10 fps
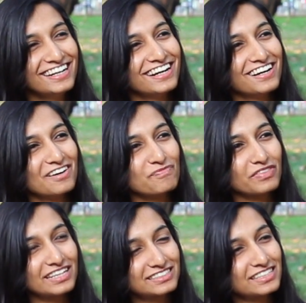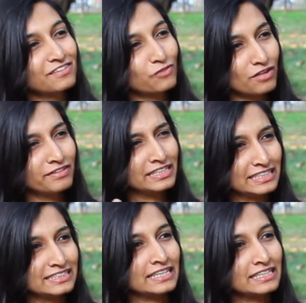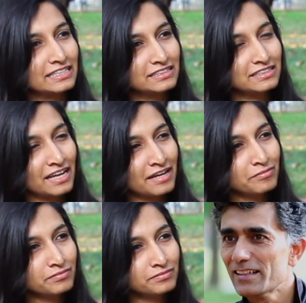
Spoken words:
Does it involve any technical climb?